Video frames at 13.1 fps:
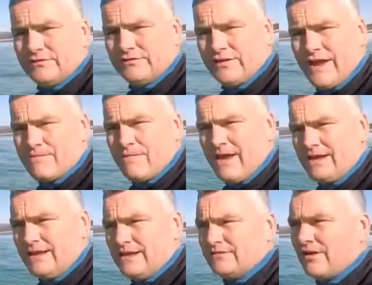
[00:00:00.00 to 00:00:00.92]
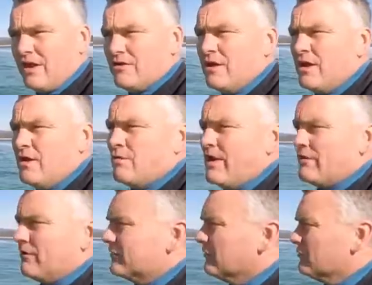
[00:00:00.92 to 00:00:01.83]
of a sandbank here. So
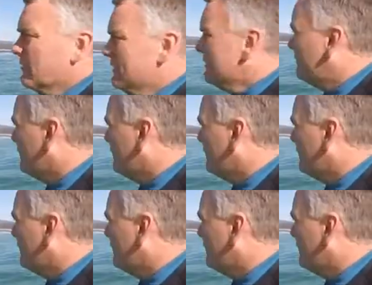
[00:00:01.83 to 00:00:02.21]
whether it's a reef